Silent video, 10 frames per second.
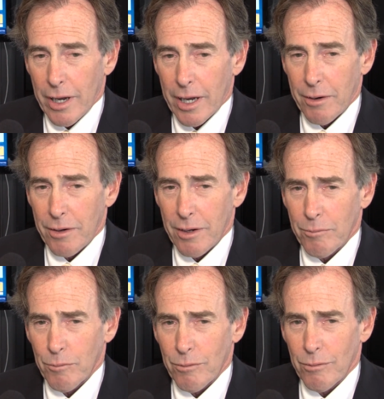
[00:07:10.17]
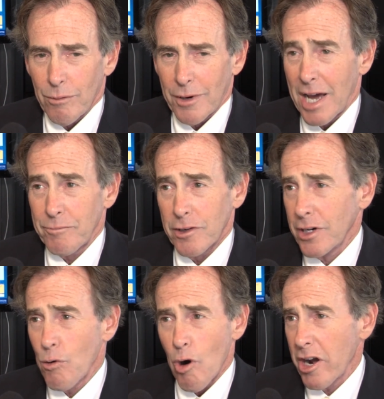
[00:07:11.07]
then we're not
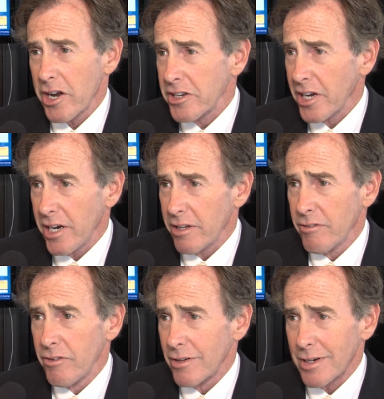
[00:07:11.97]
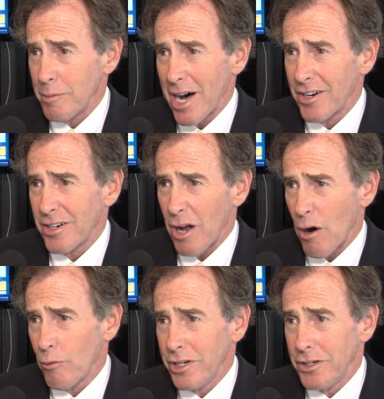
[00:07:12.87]
very quantitative about it.
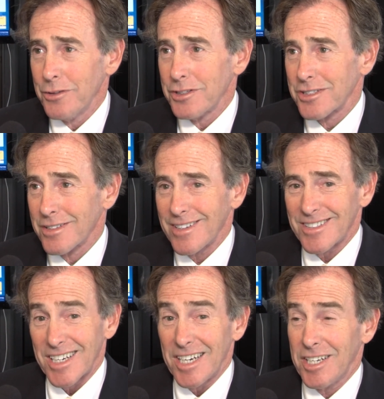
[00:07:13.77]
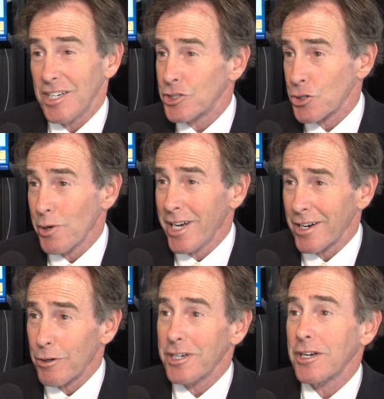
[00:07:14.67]
All we do is say, did it
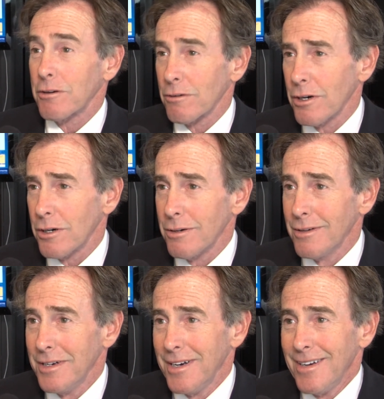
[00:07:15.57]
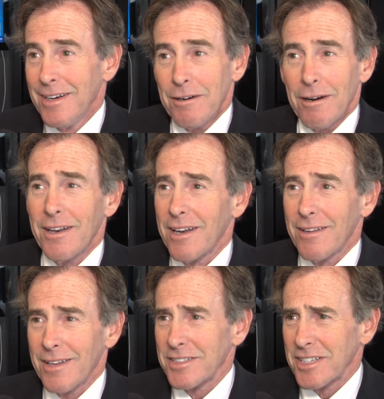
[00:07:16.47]
shrink or did it grow? And
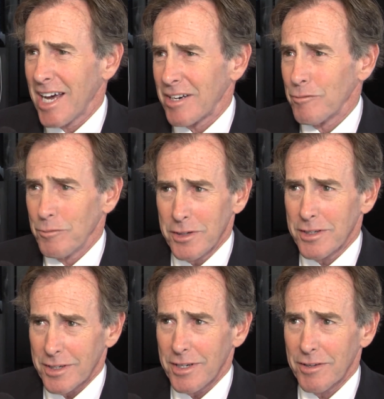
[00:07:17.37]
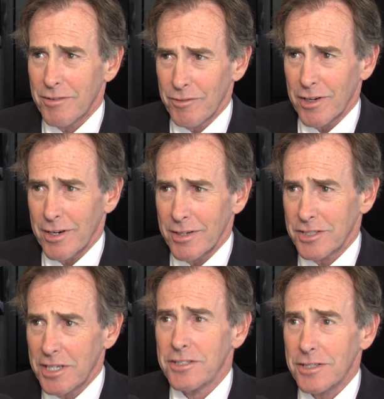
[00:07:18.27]
that's not really very
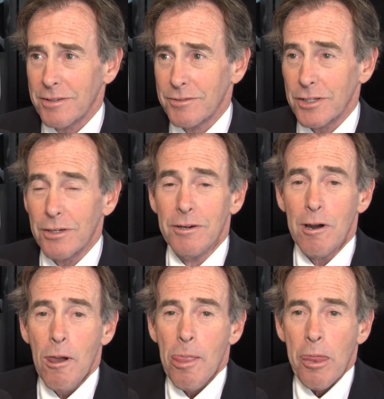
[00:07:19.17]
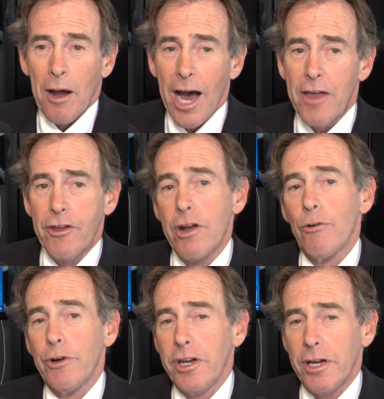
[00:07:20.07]
sensitive. So I think
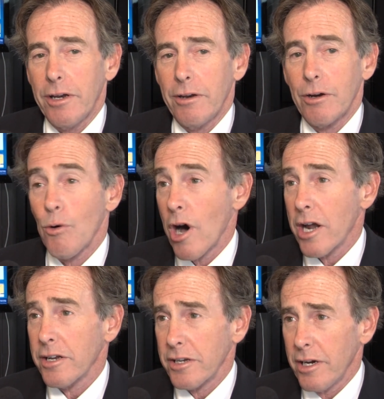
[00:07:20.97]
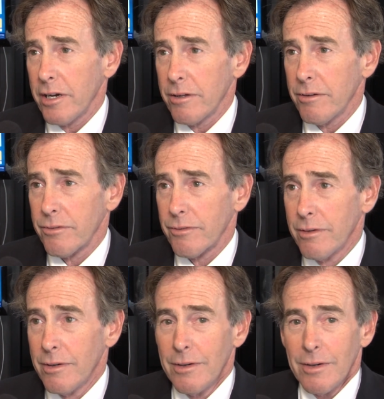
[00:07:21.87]
we need quantitative,
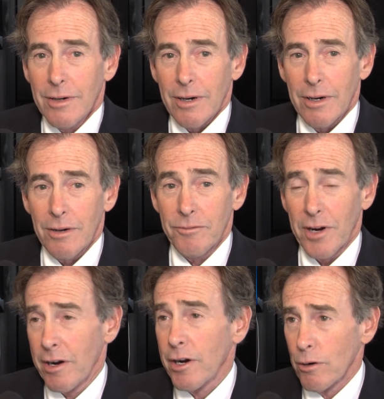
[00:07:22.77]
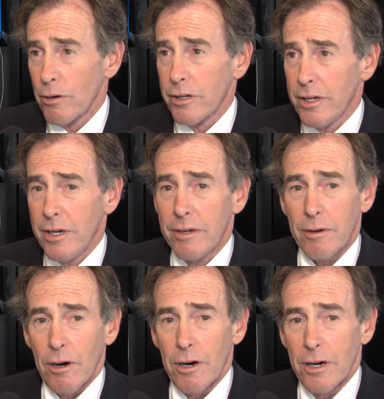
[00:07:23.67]
very early
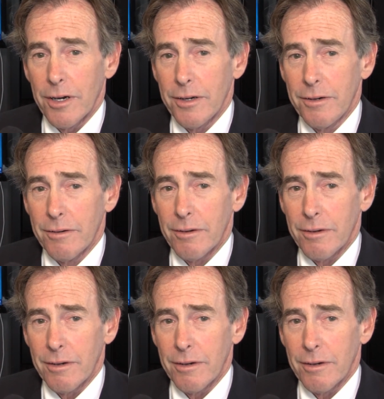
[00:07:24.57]
on